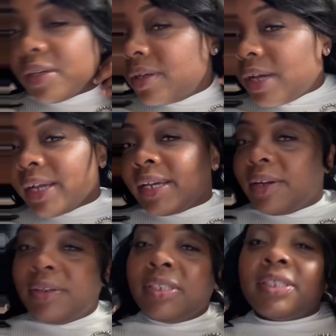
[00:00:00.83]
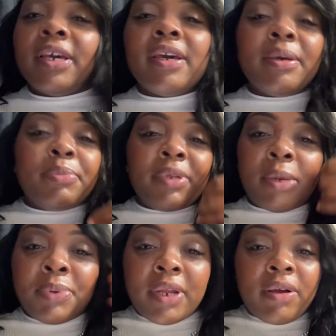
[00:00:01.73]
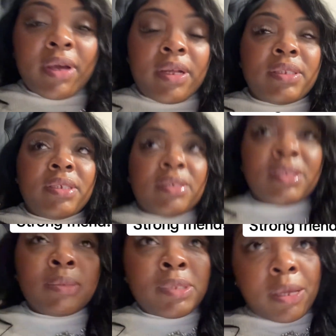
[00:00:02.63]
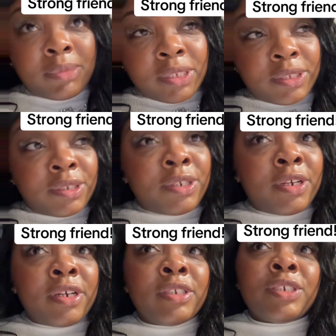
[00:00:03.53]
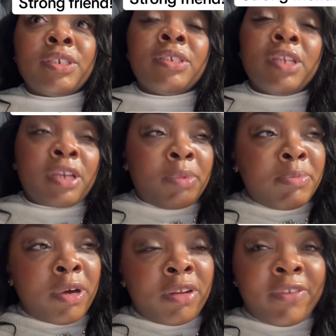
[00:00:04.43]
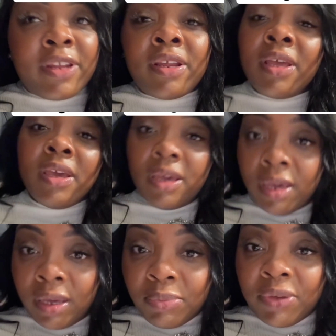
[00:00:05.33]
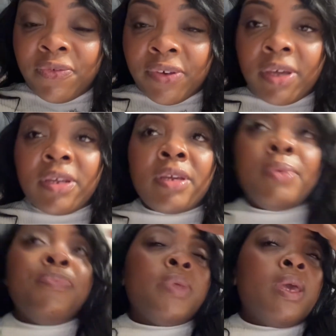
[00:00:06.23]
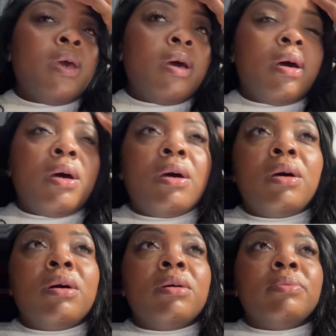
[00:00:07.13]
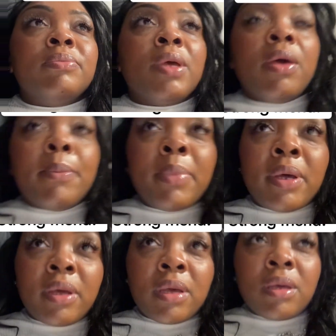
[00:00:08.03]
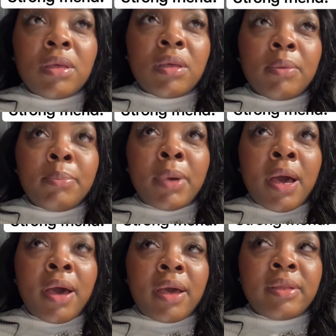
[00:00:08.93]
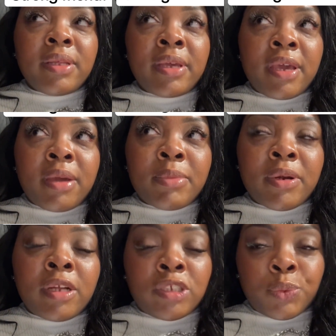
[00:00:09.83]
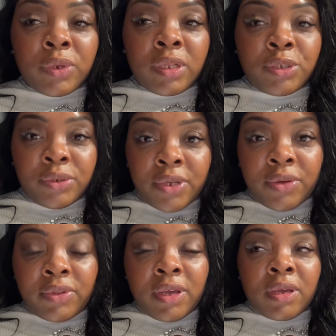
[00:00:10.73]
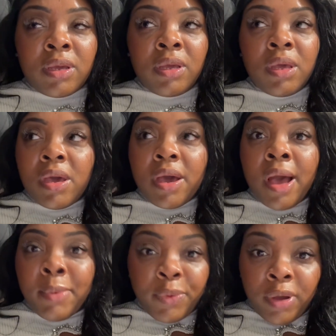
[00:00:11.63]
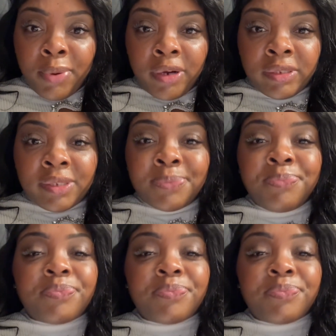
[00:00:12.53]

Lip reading: I get on this app and I put out content. Sometimes it's encouraging. It can be motivating. It can be funny. But behind the camera, I just want to let you know that I'm a real person.